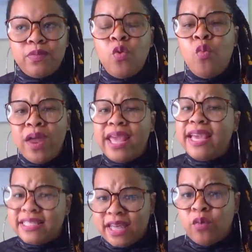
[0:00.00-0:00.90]
what it
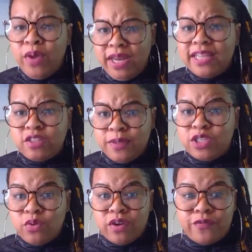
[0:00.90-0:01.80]
is that we need to be
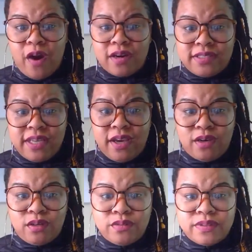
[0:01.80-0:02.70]
doing for
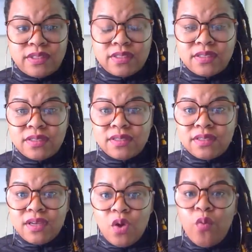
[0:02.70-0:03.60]
ourselves
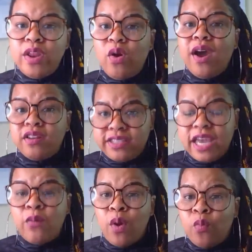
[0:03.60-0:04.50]
we don't
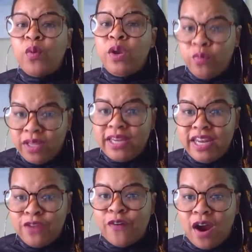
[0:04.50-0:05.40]
understand what we really
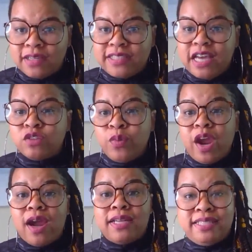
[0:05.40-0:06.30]
need for ourselves. We
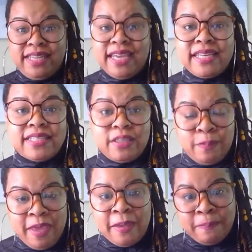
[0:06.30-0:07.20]
are addicted to
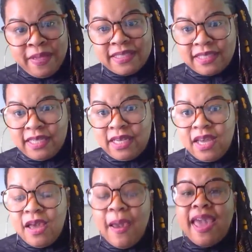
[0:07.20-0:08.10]
being busy,
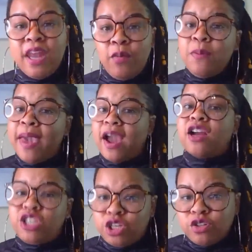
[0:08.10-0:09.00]
and then we make
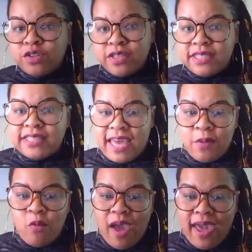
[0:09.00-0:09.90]
our children the
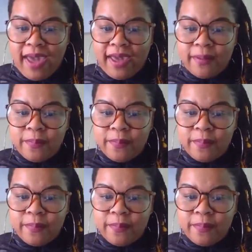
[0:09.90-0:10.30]
same way.